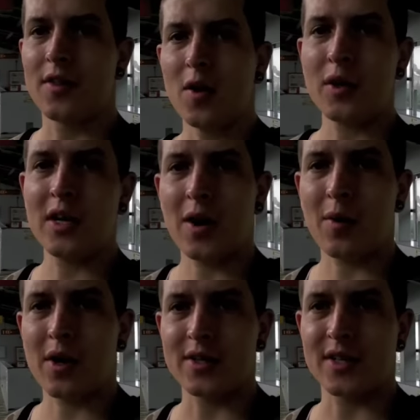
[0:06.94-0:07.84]

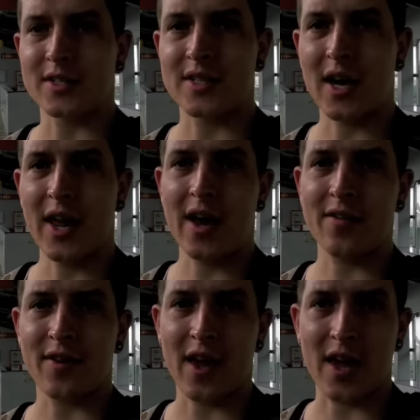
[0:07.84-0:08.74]
Okinawa does not
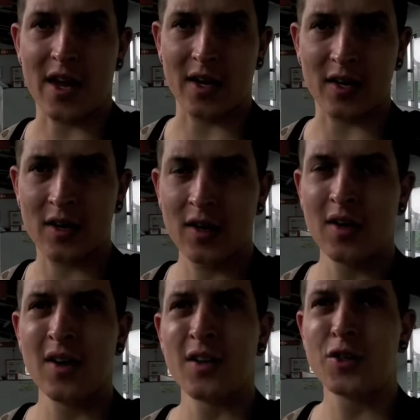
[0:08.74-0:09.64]
have a
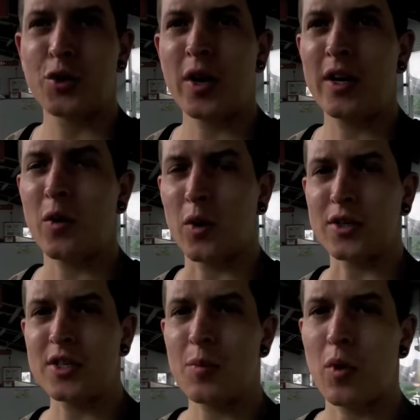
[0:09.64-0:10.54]
train or
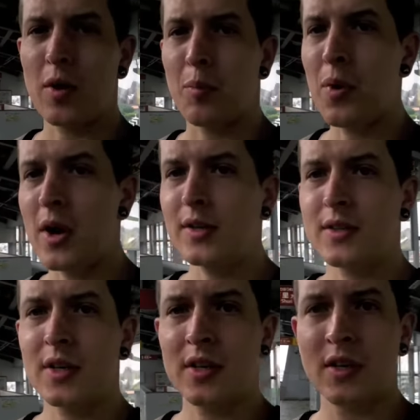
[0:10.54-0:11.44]
subway,
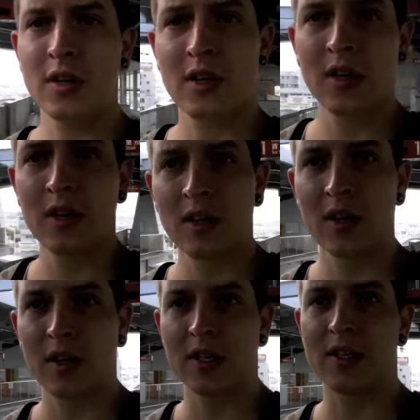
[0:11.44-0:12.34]
but
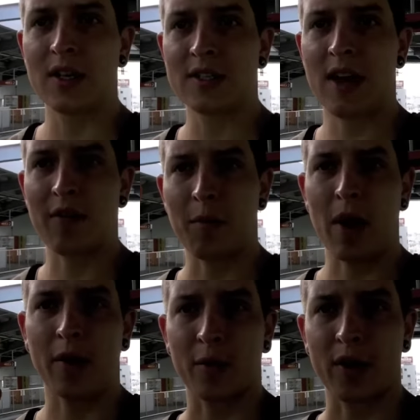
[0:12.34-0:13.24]
it does have a
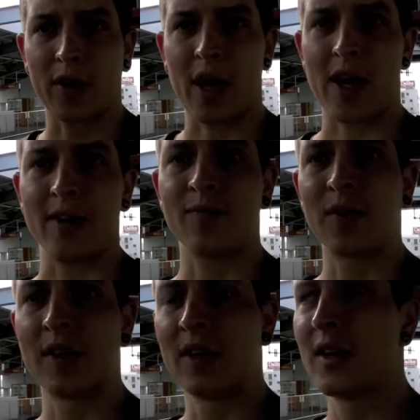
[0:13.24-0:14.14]
monorail line.
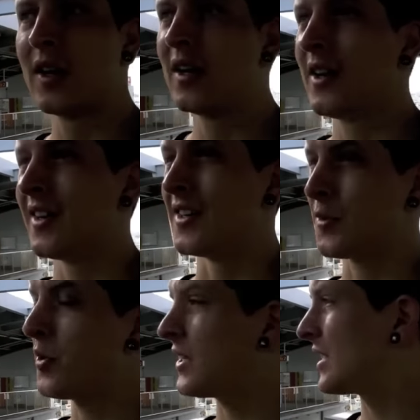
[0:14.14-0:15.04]
It's
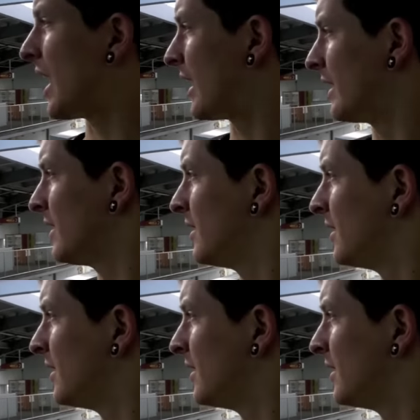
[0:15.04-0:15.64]
really tiny.